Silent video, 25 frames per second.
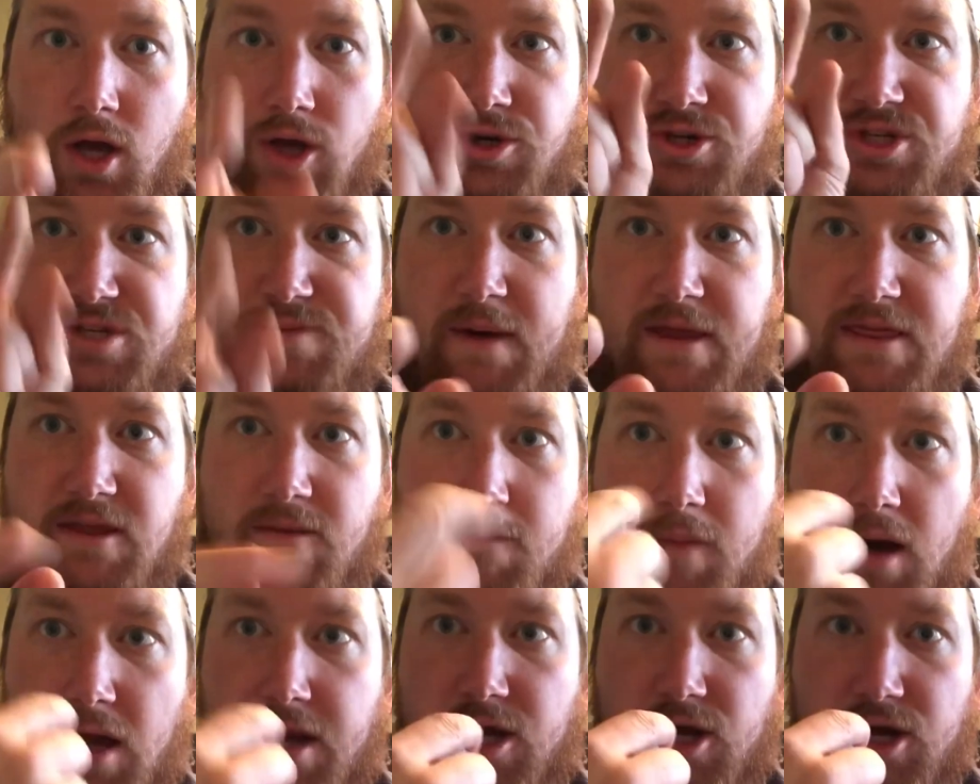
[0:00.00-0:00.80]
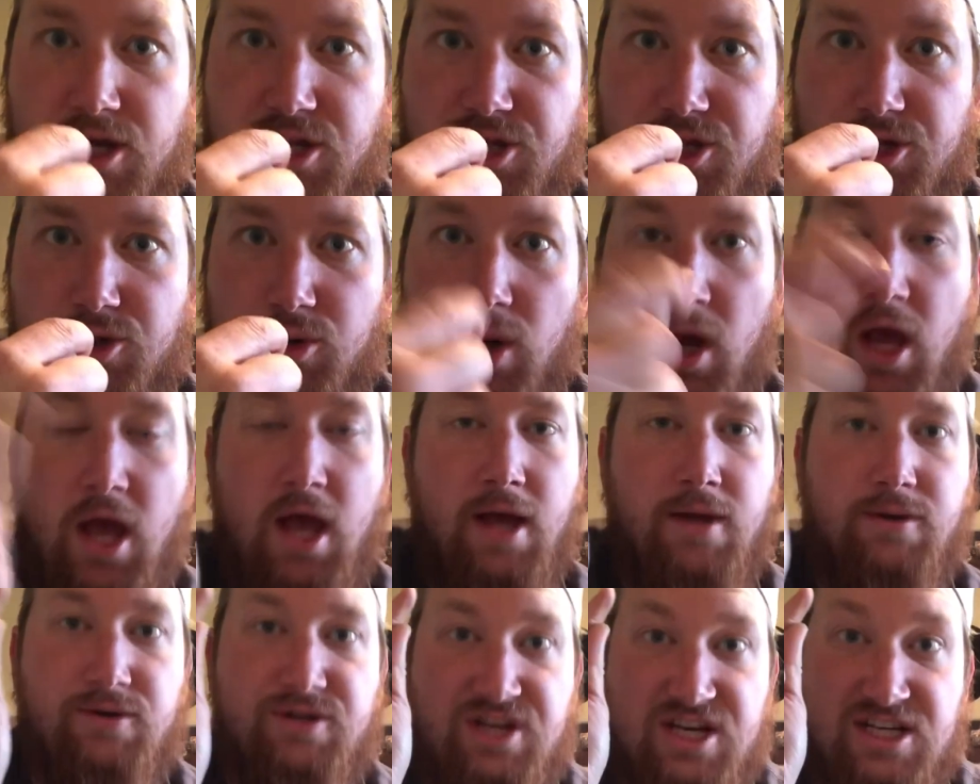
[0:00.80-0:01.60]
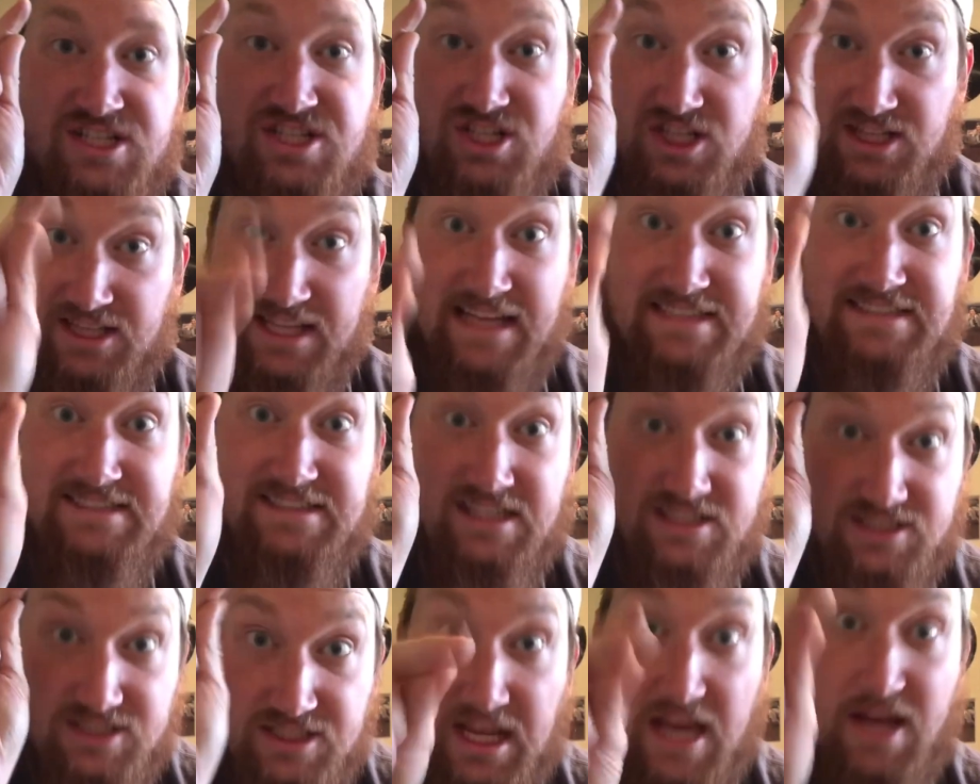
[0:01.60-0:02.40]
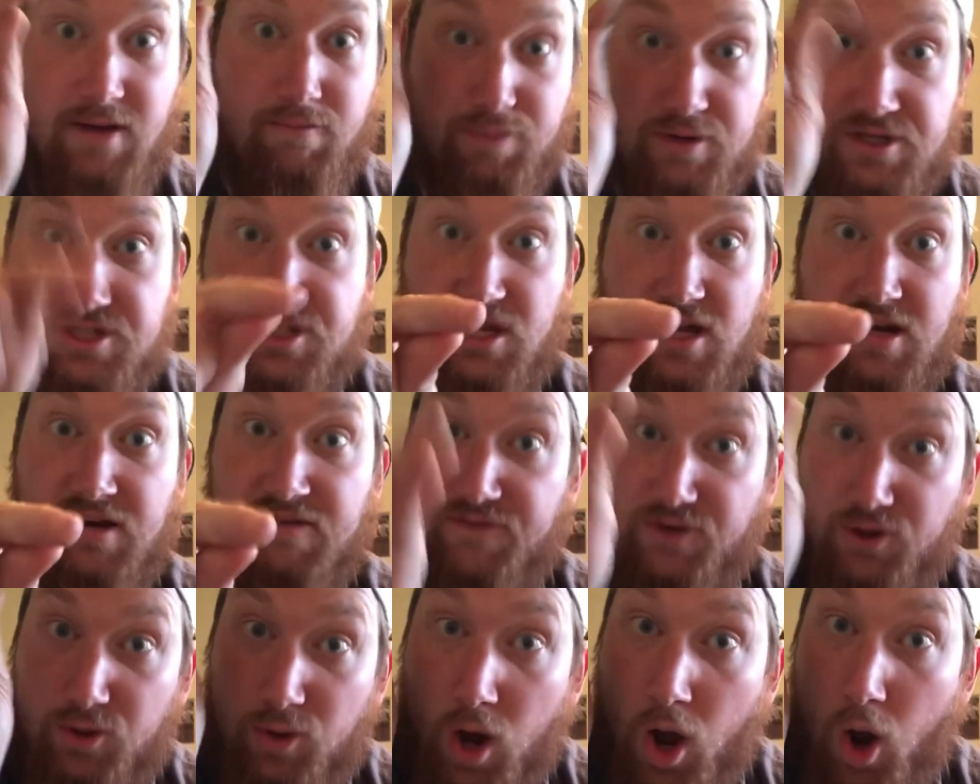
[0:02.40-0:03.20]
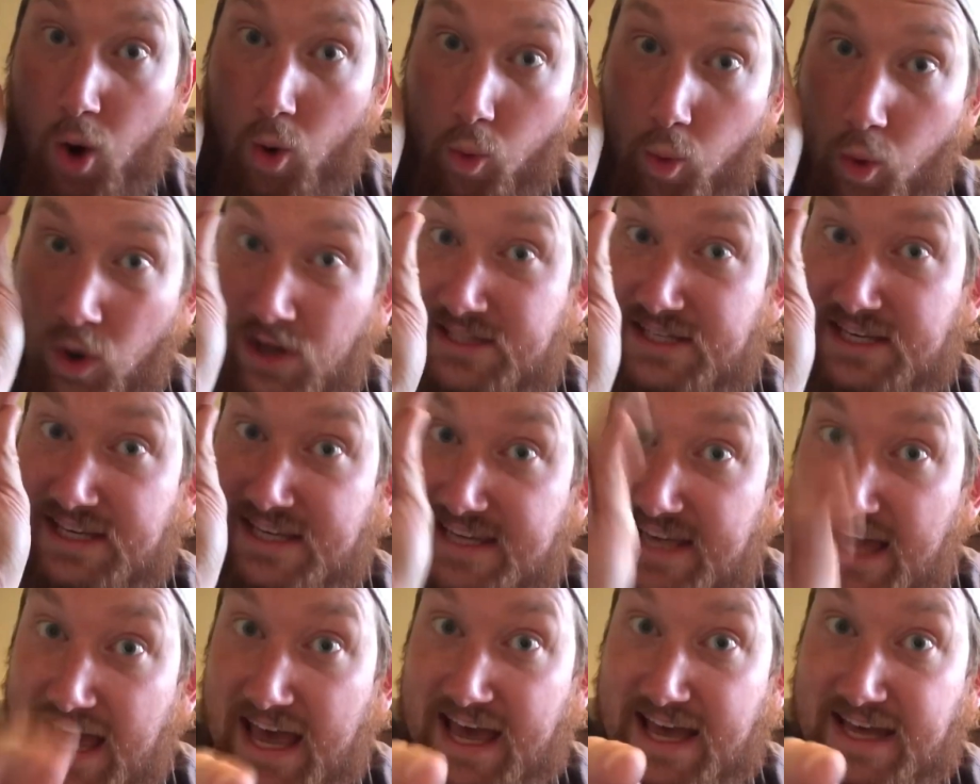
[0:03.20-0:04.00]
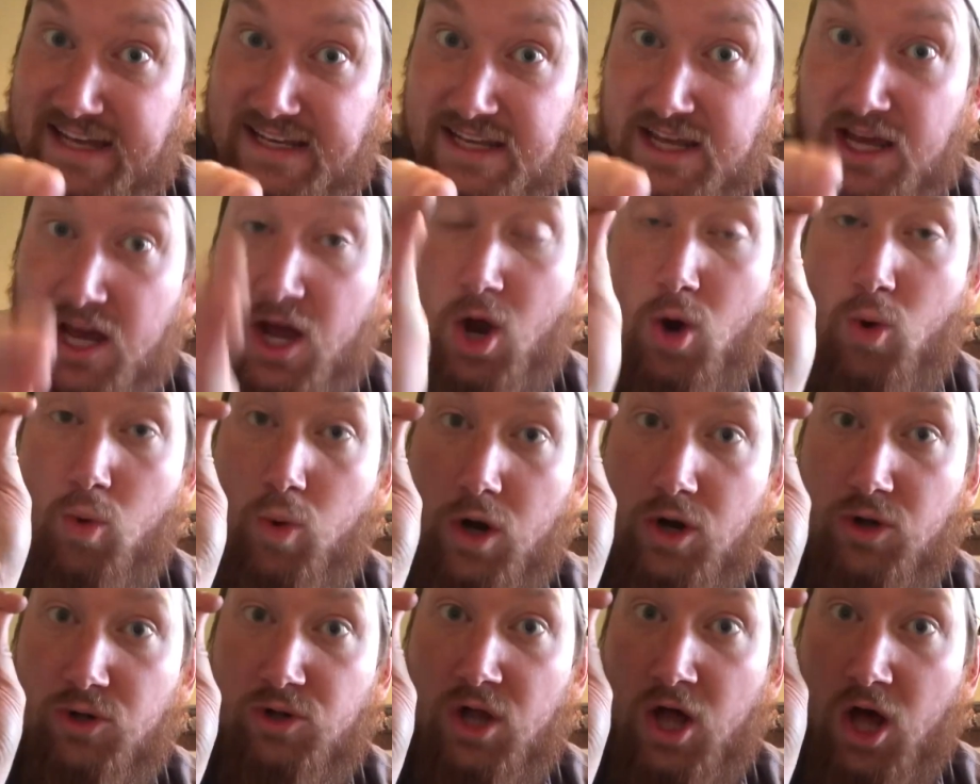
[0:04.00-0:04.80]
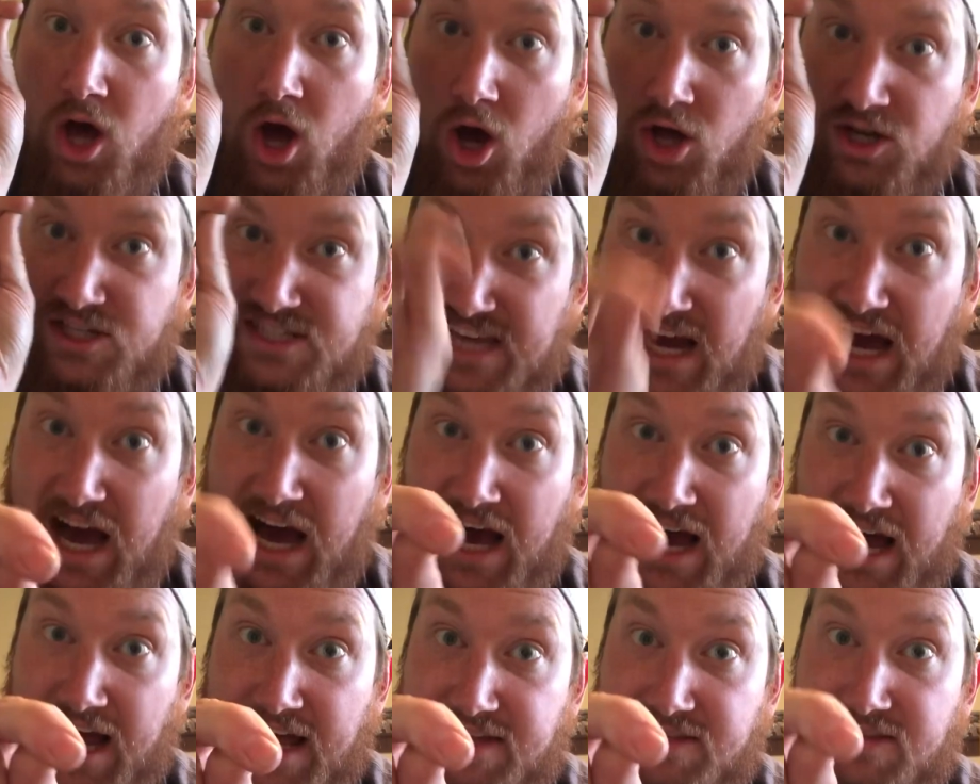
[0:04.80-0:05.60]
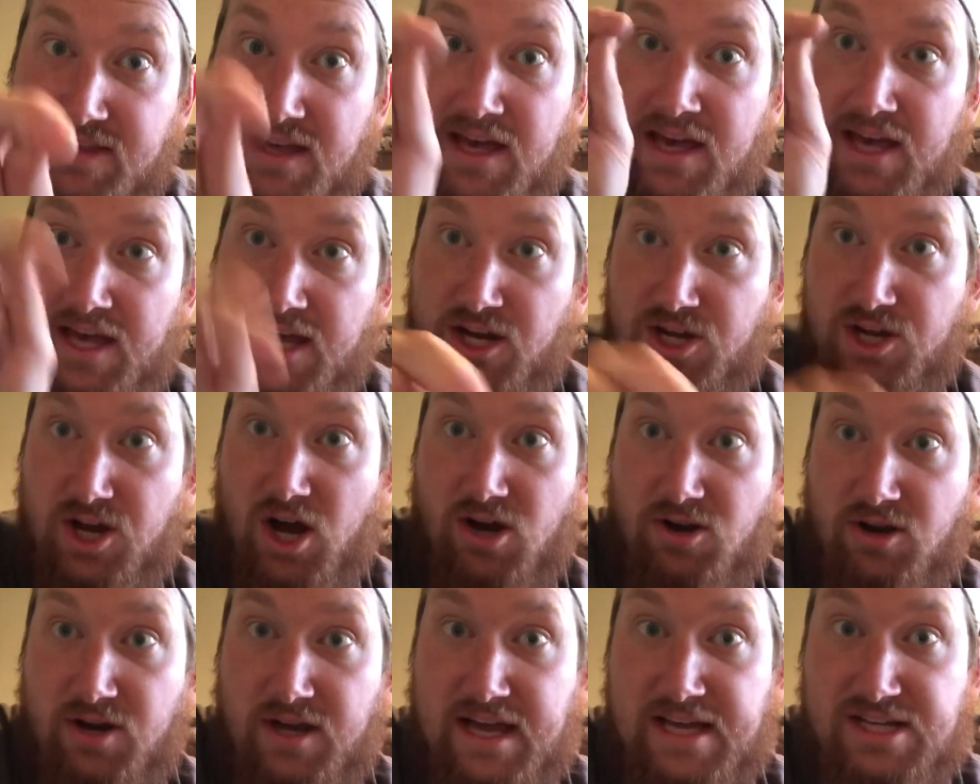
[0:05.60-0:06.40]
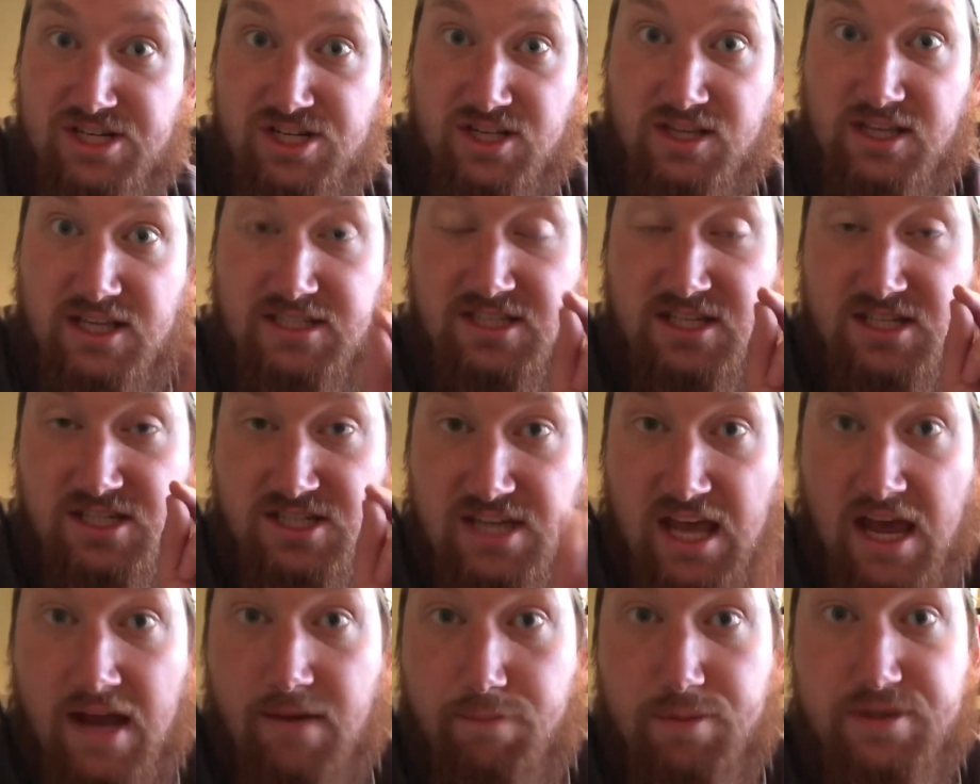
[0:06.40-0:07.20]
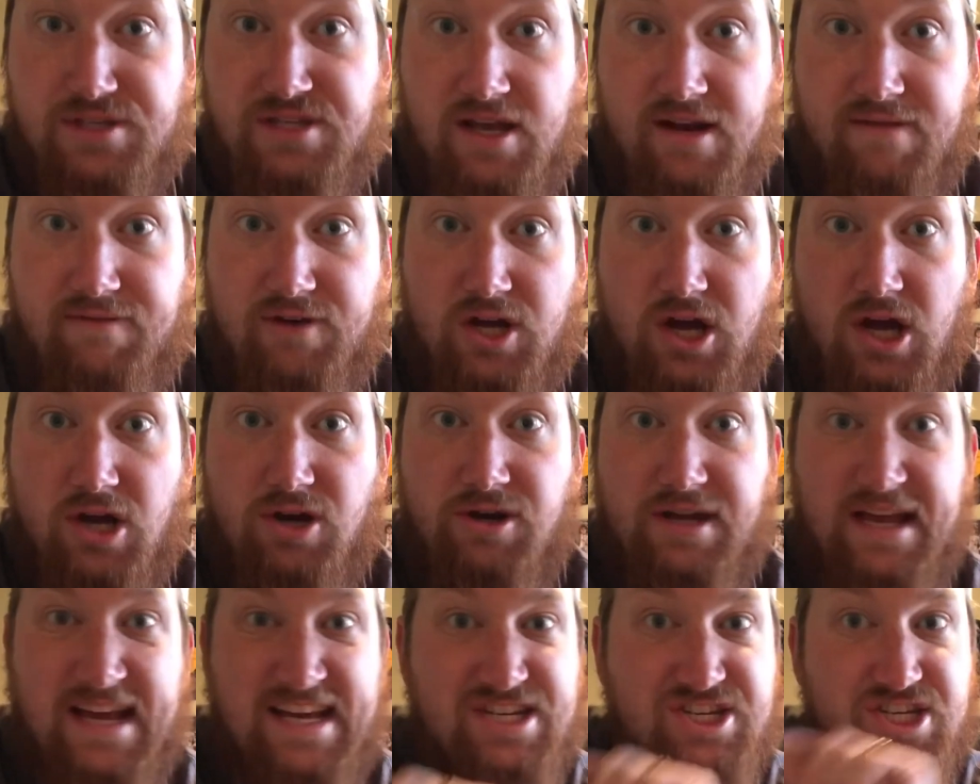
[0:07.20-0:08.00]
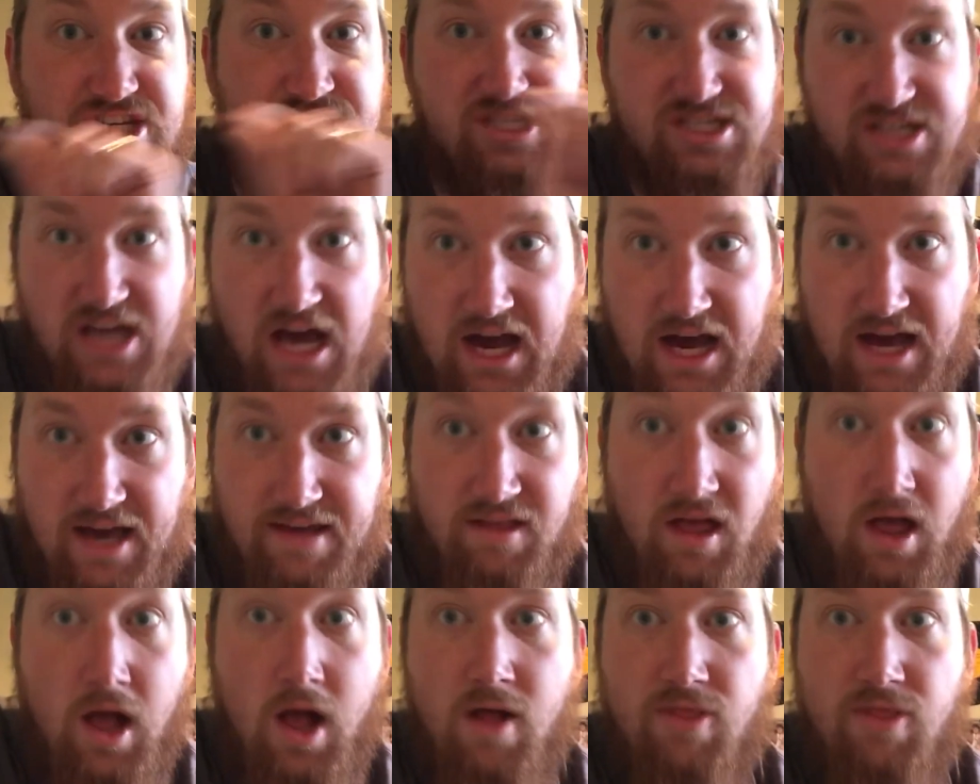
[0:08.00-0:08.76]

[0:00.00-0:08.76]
You spend the money on you. Because less than 10% of you, once again, will tithe in a congregation. Less than 10% of a congregation tithe.